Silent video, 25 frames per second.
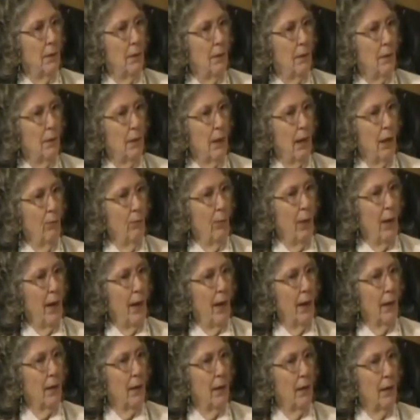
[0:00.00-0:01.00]
came
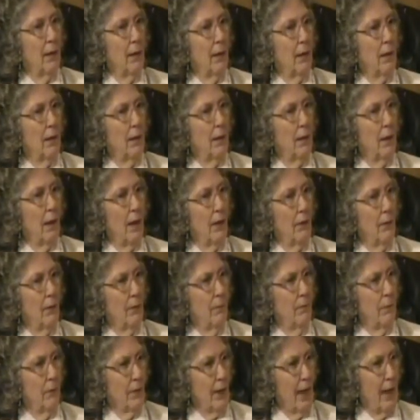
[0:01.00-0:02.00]
back and
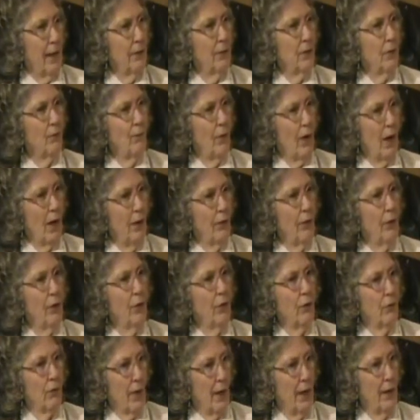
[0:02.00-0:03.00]
thanked the Father
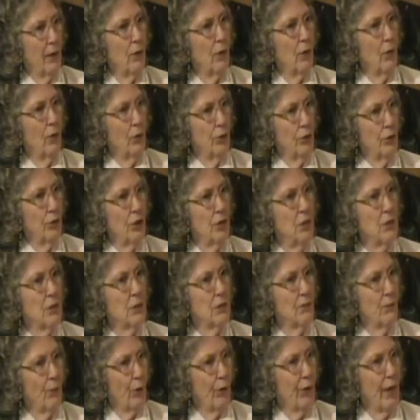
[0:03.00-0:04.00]
or thanked the Lord Jesus
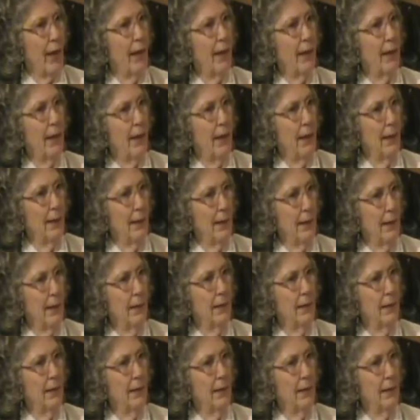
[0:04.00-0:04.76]
Amen. for that healing.